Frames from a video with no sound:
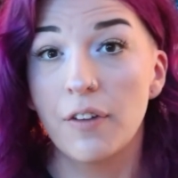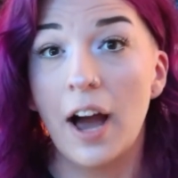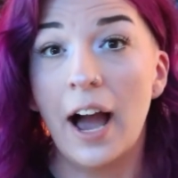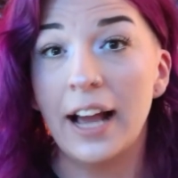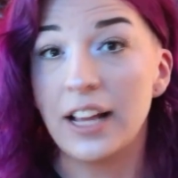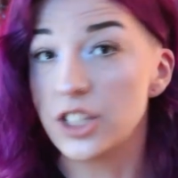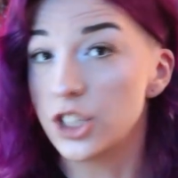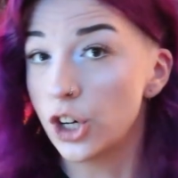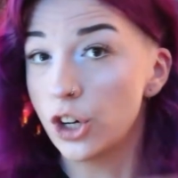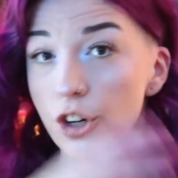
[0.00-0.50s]

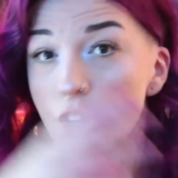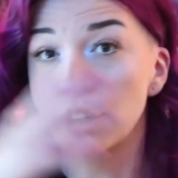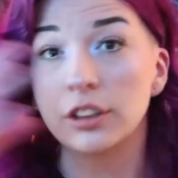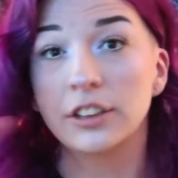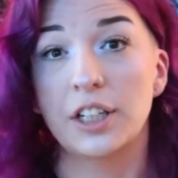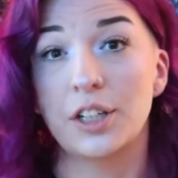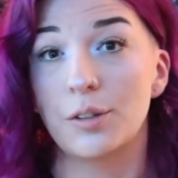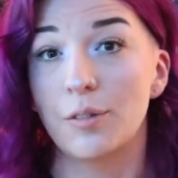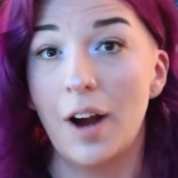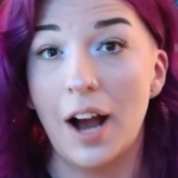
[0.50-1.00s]
I turned
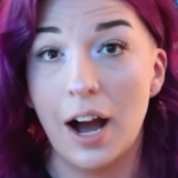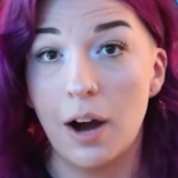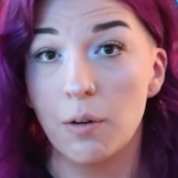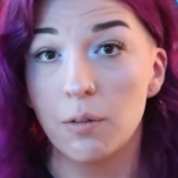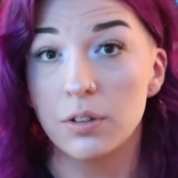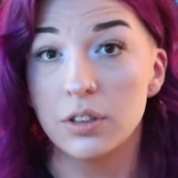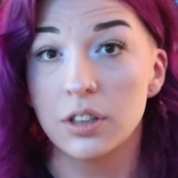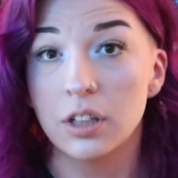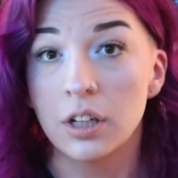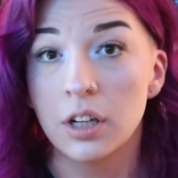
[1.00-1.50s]
it
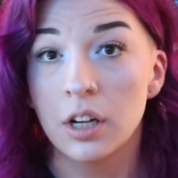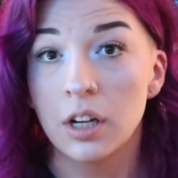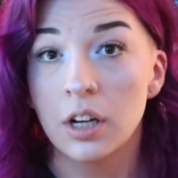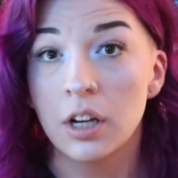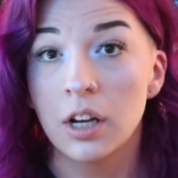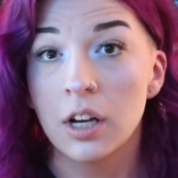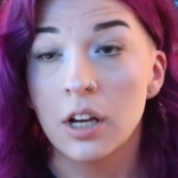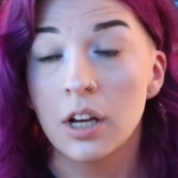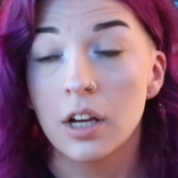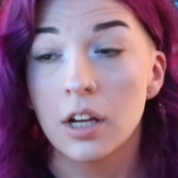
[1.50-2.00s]
around.
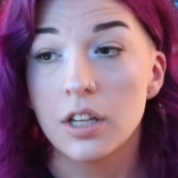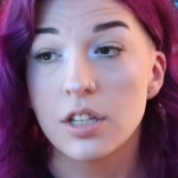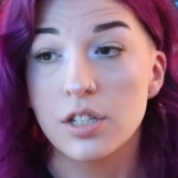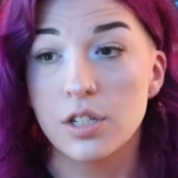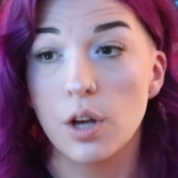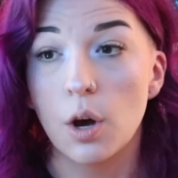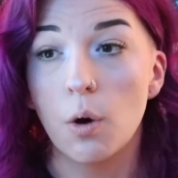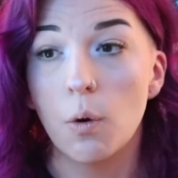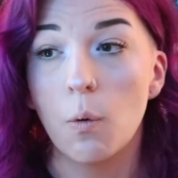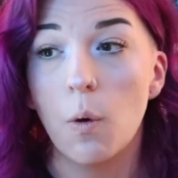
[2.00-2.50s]

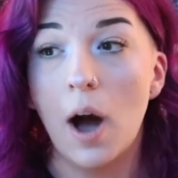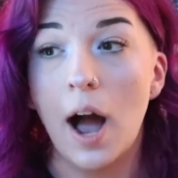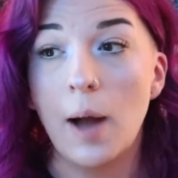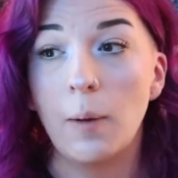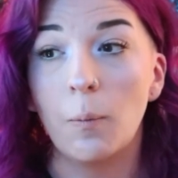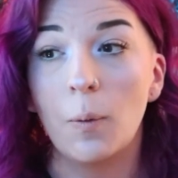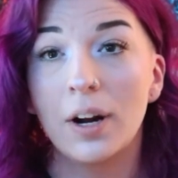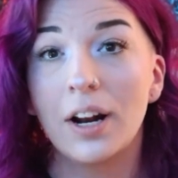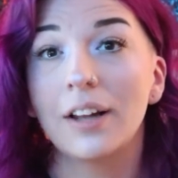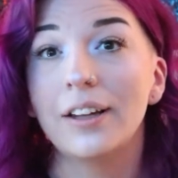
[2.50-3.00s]
So I
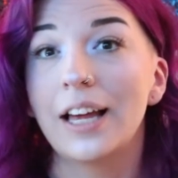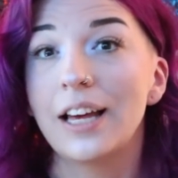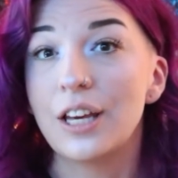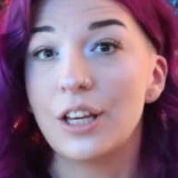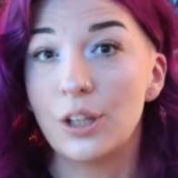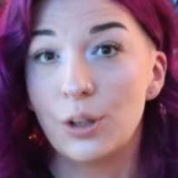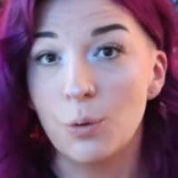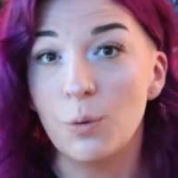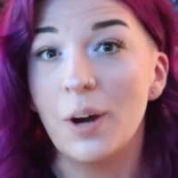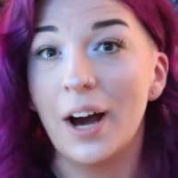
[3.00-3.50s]
want to
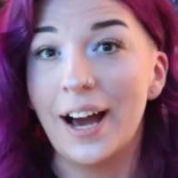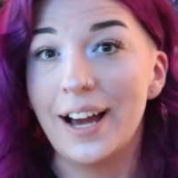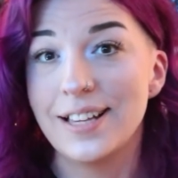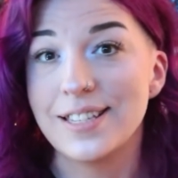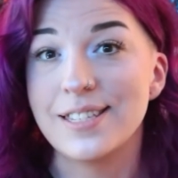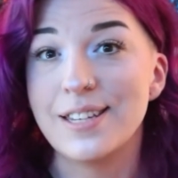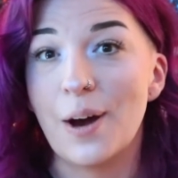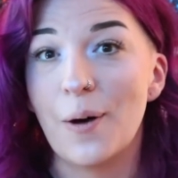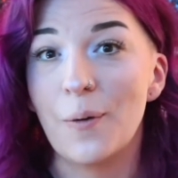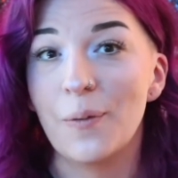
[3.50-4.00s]
let you
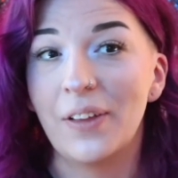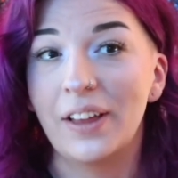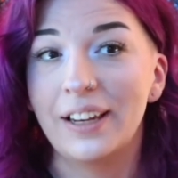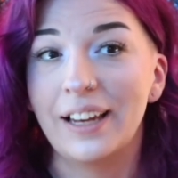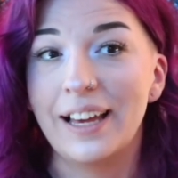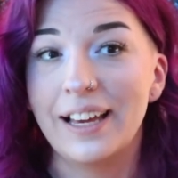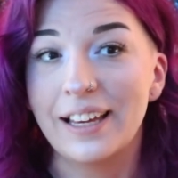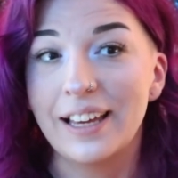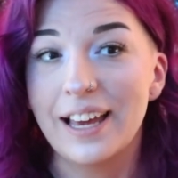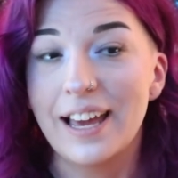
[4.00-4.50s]
guys know that
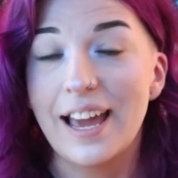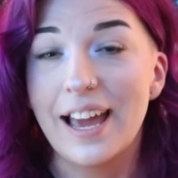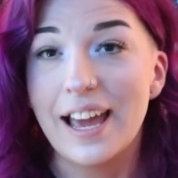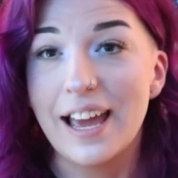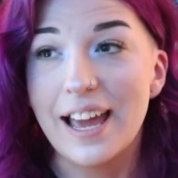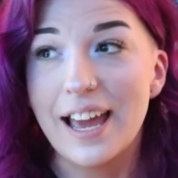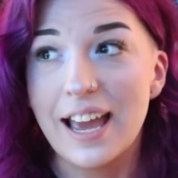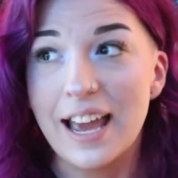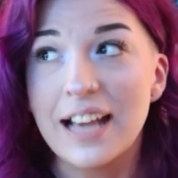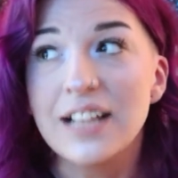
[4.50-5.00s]
like
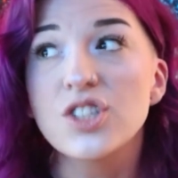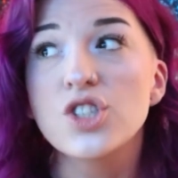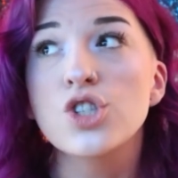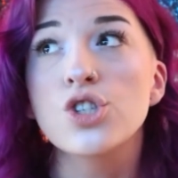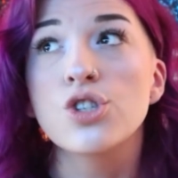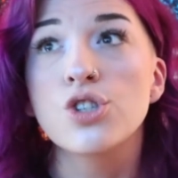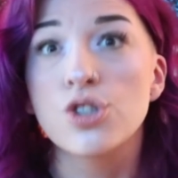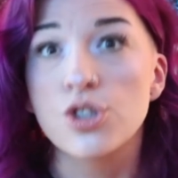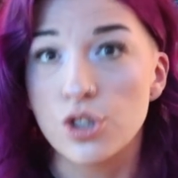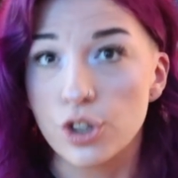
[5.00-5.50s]
it
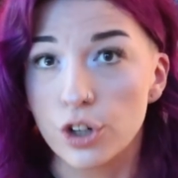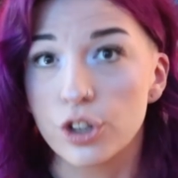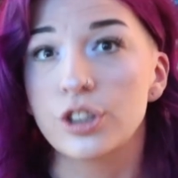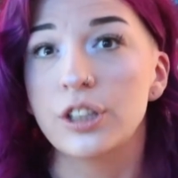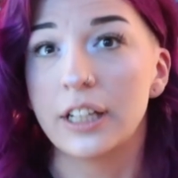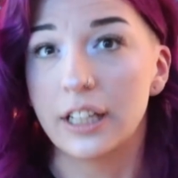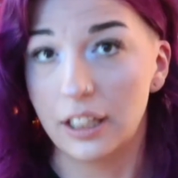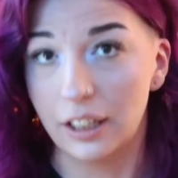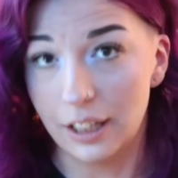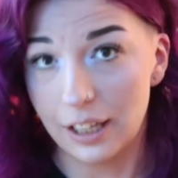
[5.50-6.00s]

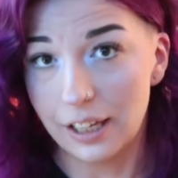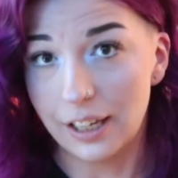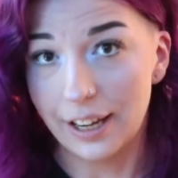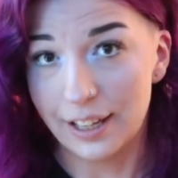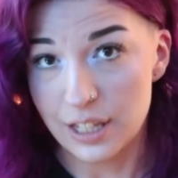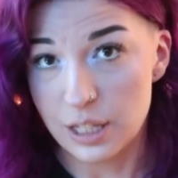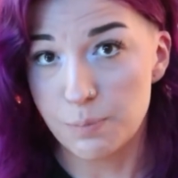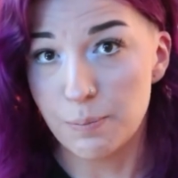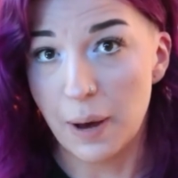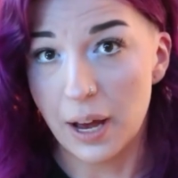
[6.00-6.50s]
certainly
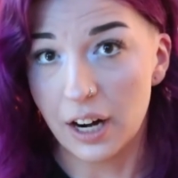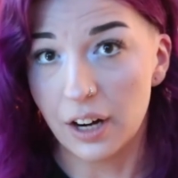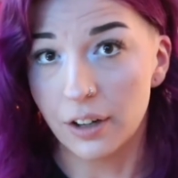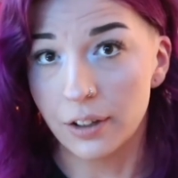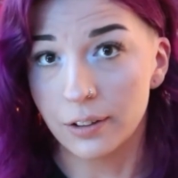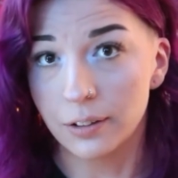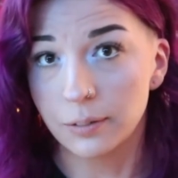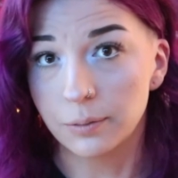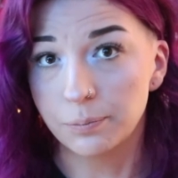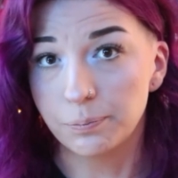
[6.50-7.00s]
gets
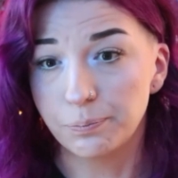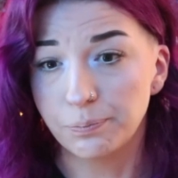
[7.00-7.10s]
better.